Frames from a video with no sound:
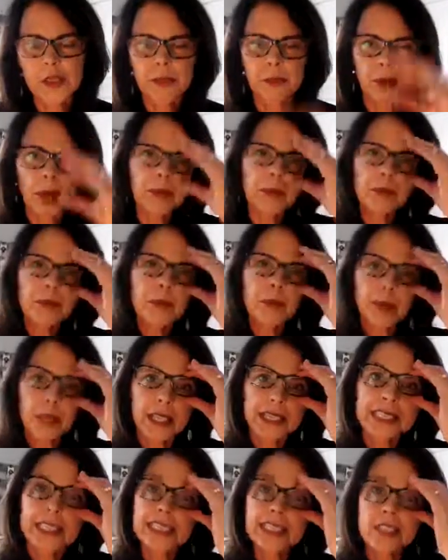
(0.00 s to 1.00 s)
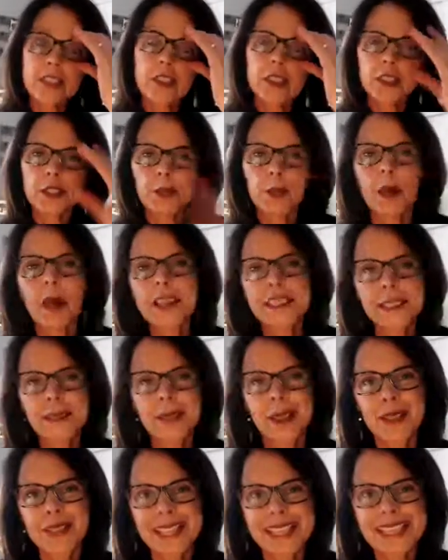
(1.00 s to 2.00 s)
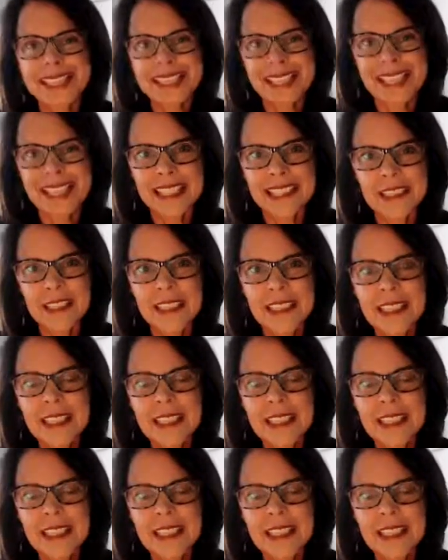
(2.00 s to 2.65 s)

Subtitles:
probably where I need to learn to pause the most is in